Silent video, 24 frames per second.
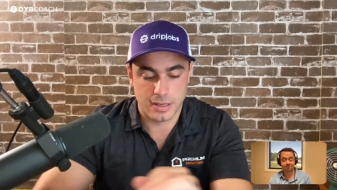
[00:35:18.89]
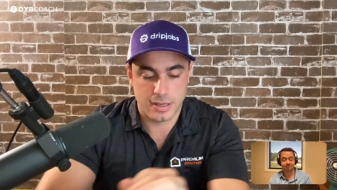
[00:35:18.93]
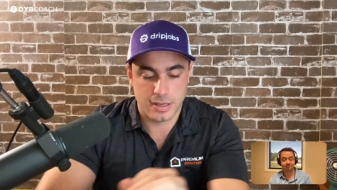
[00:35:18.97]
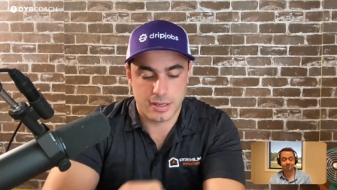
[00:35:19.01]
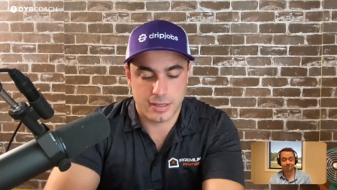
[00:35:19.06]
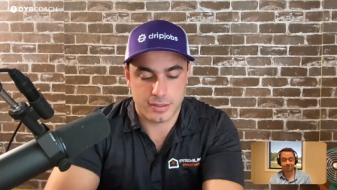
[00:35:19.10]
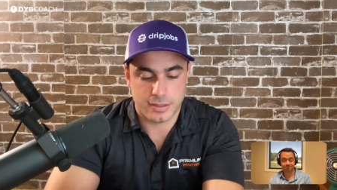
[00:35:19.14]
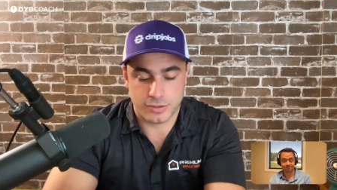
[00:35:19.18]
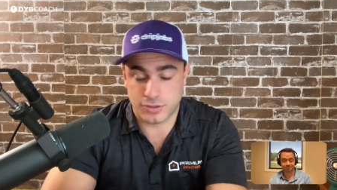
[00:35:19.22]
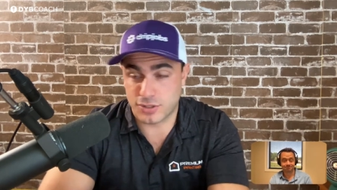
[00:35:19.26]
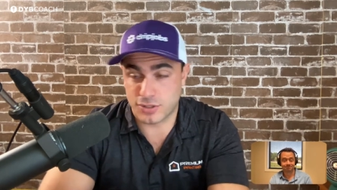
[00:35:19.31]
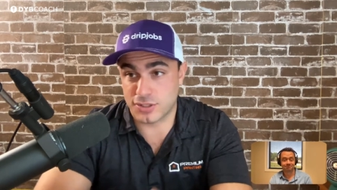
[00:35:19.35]

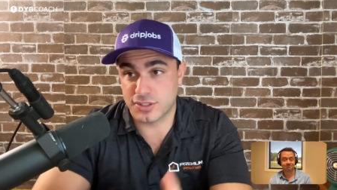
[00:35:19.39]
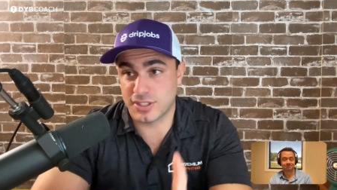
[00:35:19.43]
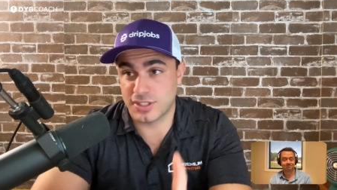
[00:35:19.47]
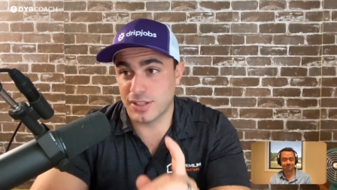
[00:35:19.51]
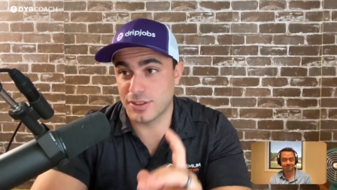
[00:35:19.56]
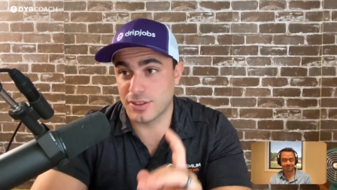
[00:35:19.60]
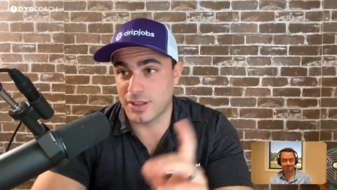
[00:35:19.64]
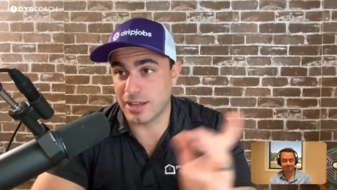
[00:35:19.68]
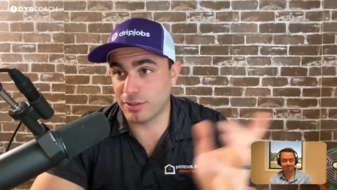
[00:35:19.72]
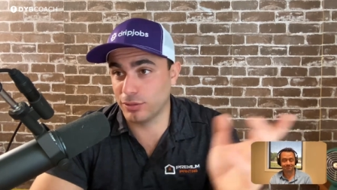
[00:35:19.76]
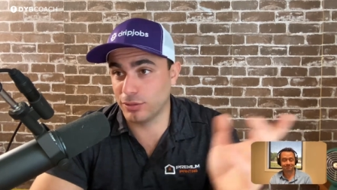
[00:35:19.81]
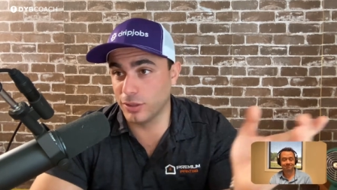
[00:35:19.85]
Mm-hmm. You should see
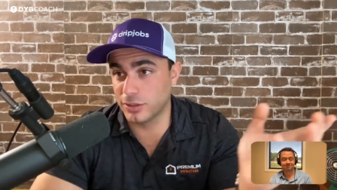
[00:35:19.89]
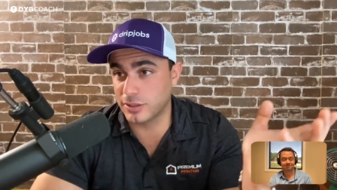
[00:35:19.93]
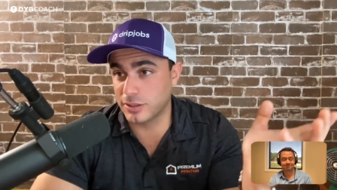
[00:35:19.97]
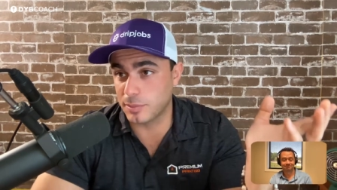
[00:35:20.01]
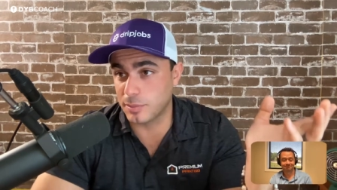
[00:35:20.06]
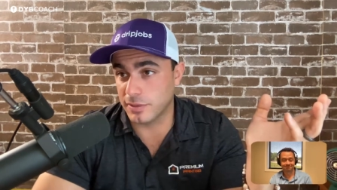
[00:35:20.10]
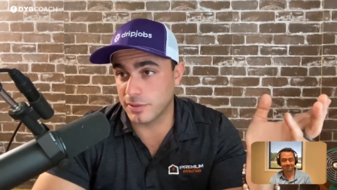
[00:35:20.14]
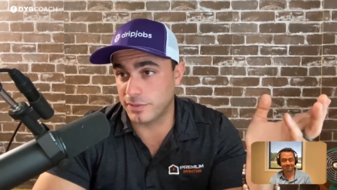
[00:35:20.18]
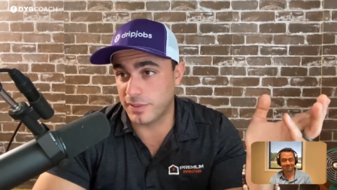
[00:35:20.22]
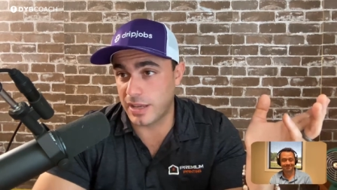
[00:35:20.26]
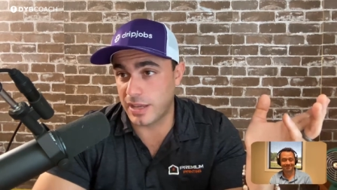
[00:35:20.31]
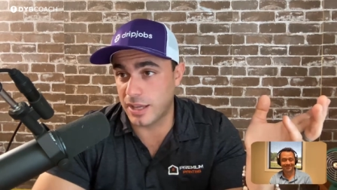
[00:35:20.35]
that I looked up
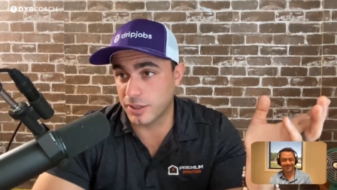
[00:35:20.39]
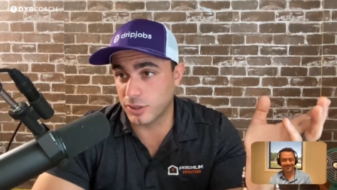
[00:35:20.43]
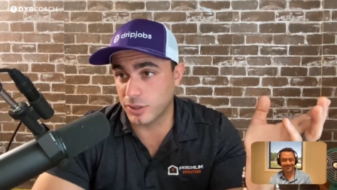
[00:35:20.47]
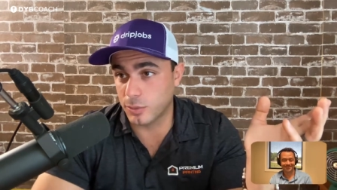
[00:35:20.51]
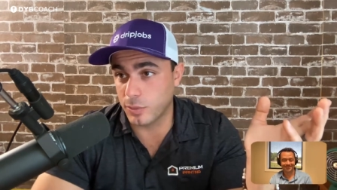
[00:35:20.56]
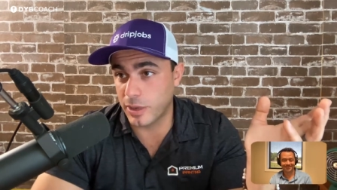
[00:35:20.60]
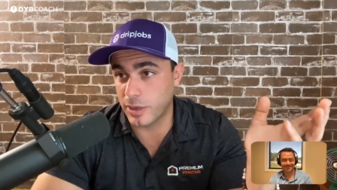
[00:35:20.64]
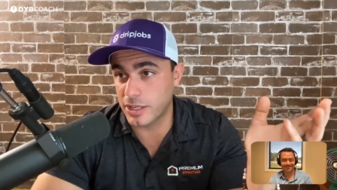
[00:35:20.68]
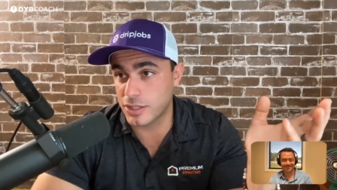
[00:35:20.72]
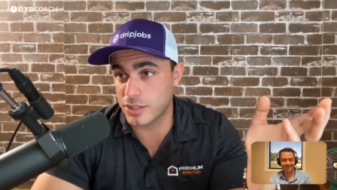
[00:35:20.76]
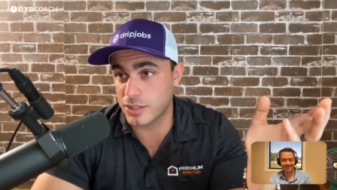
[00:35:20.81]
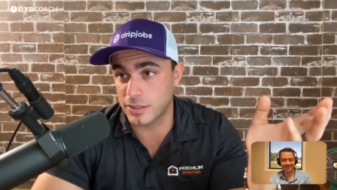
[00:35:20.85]
their
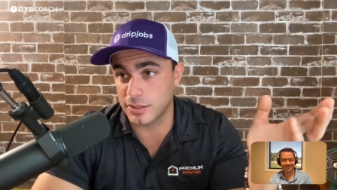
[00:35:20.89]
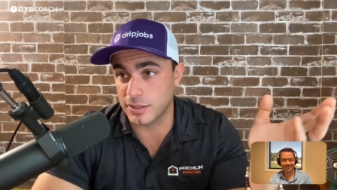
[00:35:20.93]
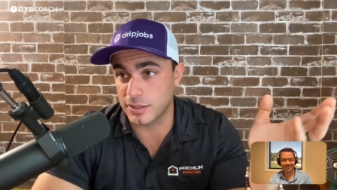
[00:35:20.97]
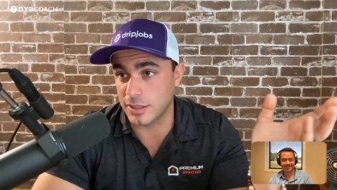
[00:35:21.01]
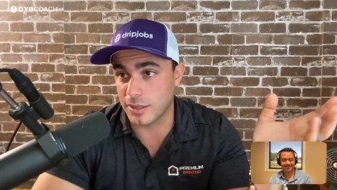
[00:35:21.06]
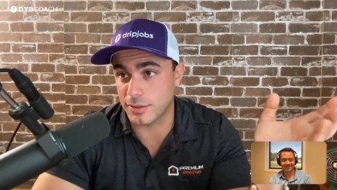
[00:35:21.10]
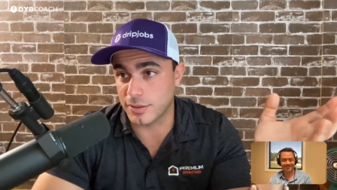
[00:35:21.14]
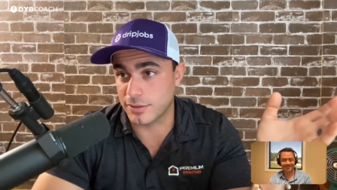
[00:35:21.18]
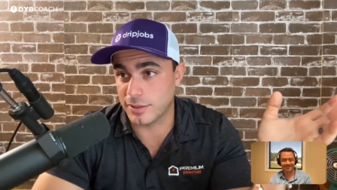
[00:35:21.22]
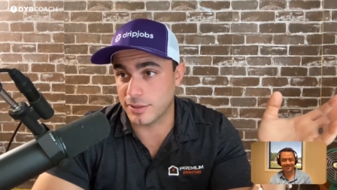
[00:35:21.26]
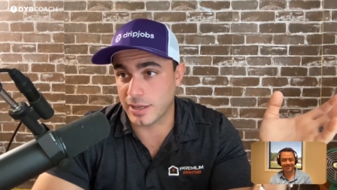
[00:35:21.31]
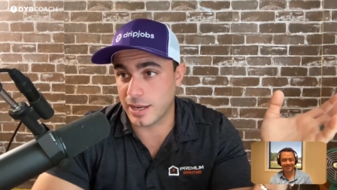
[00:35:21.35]
valuation the
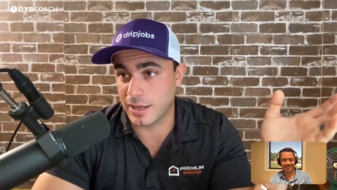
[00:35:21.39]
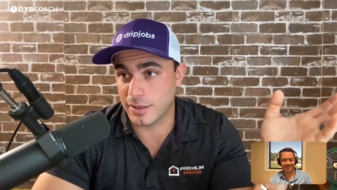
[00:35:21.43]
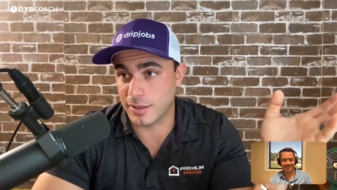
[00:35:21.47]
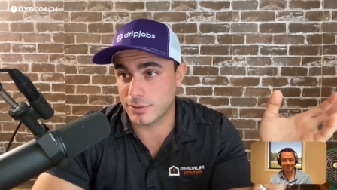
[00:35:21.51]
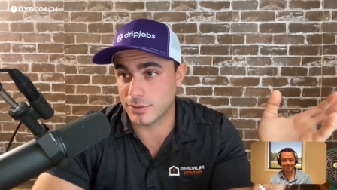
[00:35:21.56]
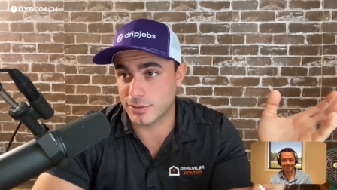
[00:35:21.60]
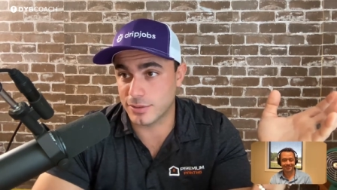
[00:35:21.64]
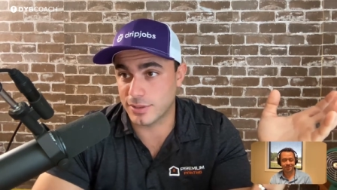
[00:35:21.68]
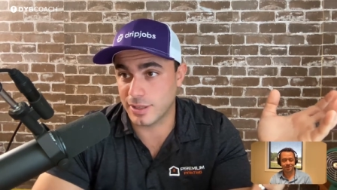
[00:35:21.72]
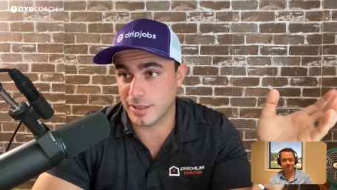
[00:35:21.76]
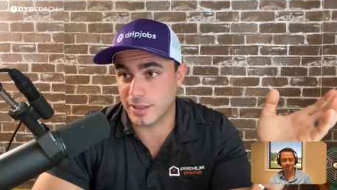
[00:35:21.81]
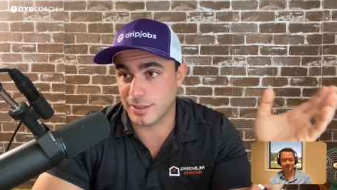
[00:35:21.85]
other day. It
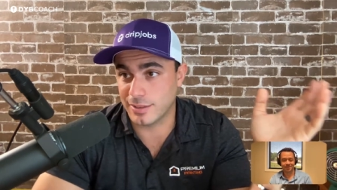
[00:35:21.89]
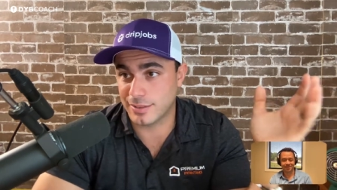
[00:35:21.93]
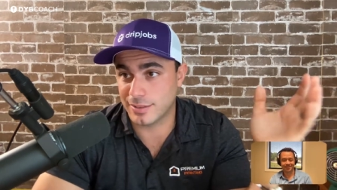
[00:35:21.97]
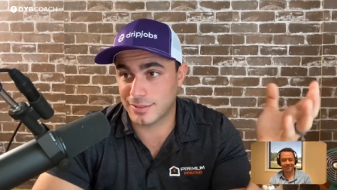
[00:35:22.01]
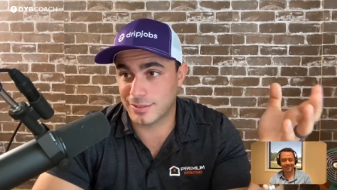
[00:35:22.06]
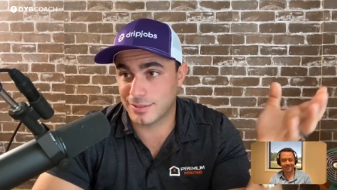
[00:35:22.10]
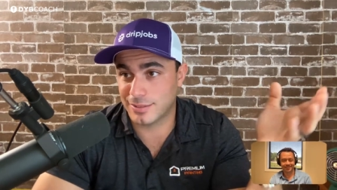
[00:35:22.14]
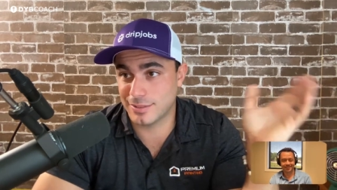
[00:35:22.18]
was like oh, yeah?